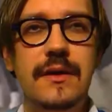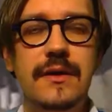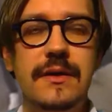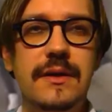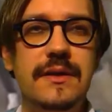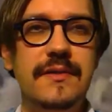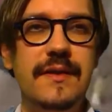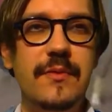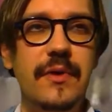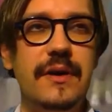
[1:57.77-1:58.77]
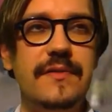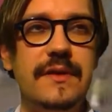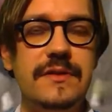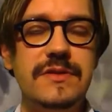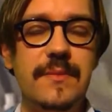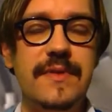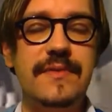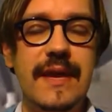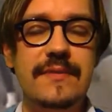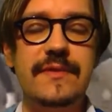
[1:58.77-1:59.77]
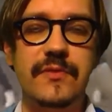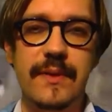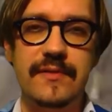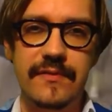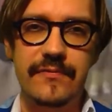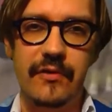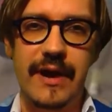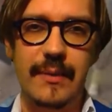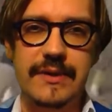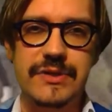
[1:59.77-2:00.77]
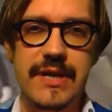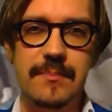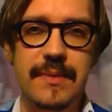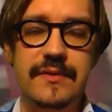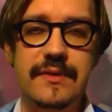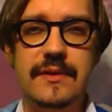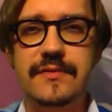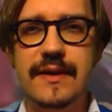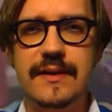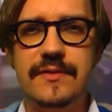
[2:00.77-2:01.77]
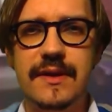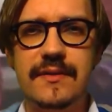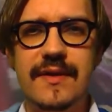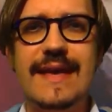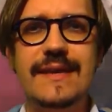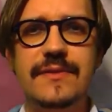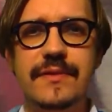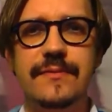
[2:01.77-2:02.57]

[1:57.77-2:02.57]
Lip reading: I'll tell you what, it's a good job this is a 24-hour gym, because it looks like it's going to take you till